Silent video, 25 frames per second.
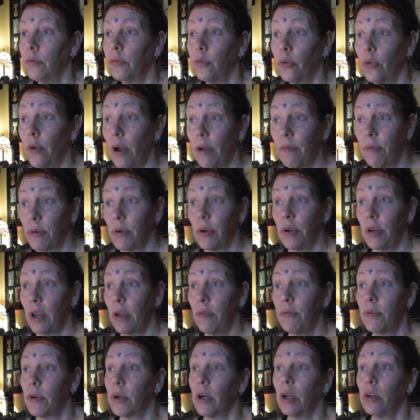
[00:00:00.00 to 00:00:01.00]
forever and
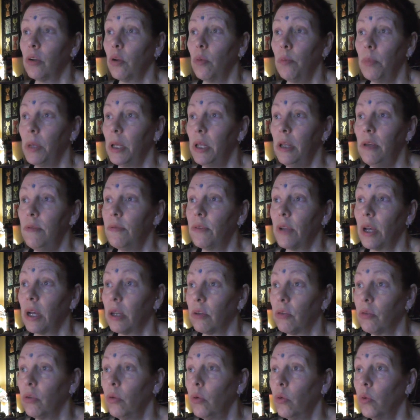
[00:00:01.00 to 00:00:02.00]
ever. I don't believe
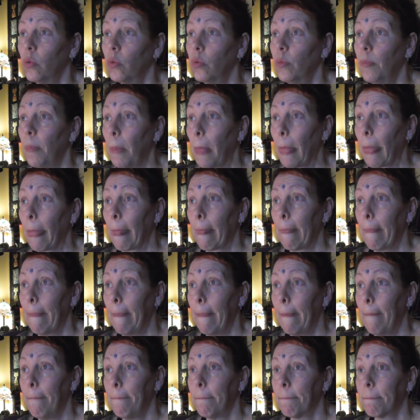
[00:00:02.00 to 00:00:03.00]
that at all.
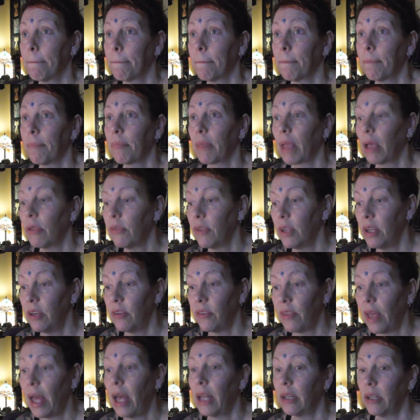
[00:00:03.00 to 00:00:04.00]
I
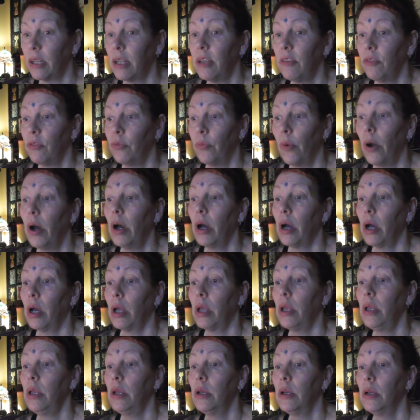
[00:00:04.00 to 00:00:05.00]
think that is
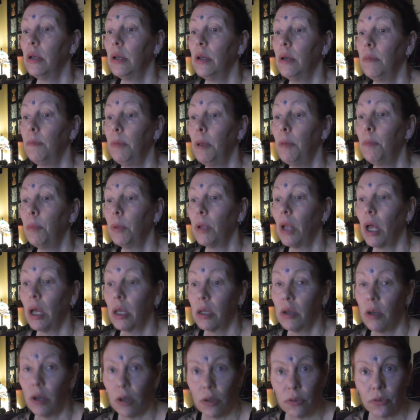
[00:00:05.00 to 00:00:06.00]
why people
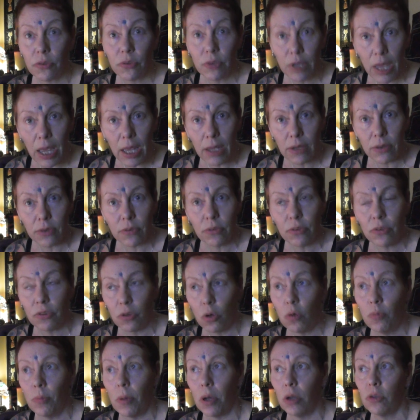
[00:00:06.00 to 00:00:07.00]
like us get
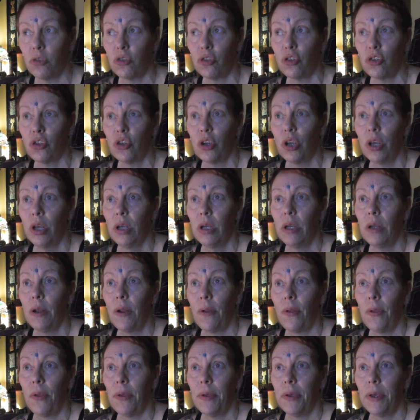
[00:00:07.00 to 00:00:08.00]
so much
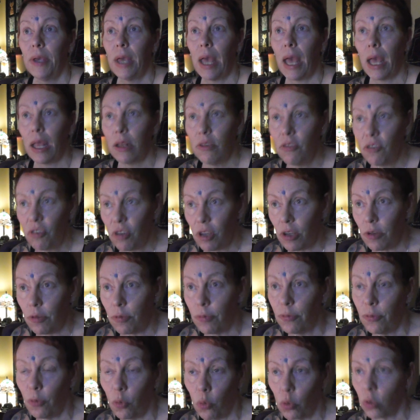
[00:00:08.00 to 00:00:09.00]

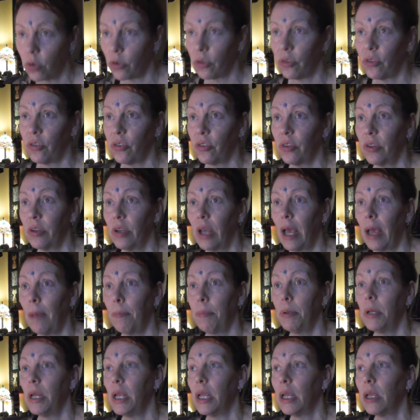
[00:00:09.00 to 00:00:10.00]
anti-force
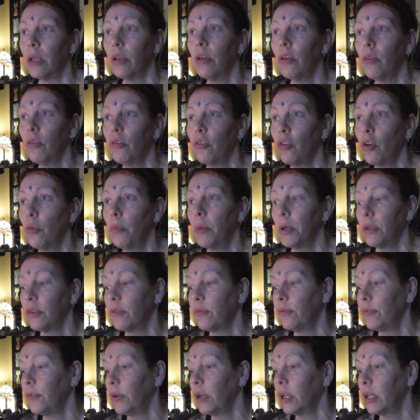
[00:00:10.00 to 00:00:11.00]
happening, you know, so
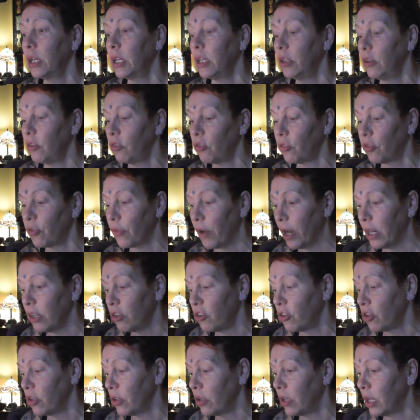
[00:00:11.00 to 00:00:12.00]
much fucking
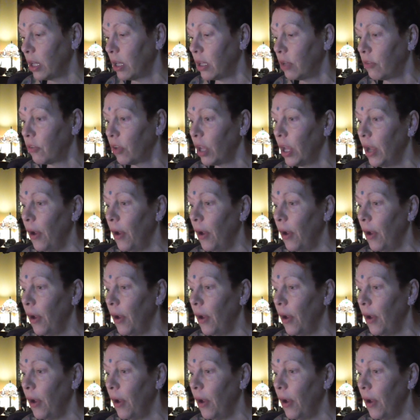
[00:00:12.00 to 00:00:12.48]
distraction and,